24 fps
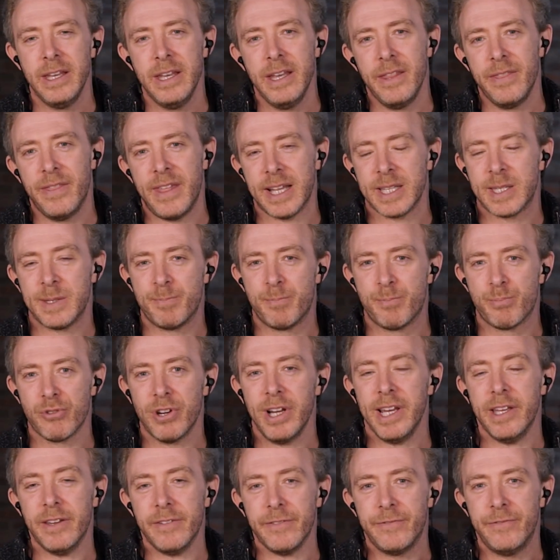that's
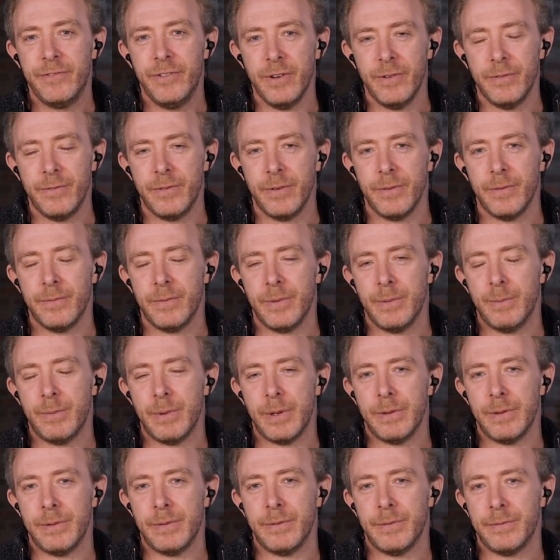brilliant for
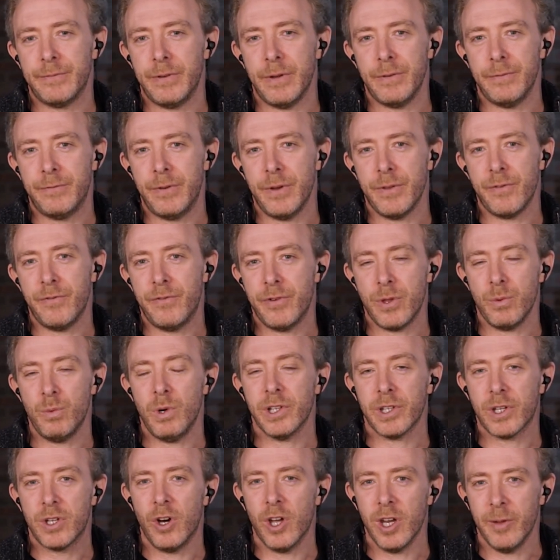the
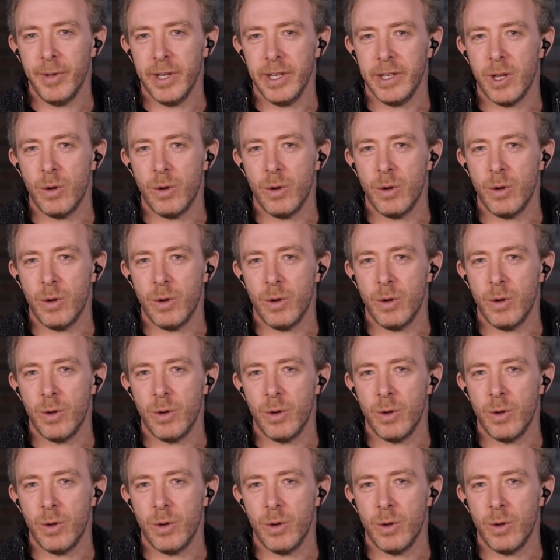world economy.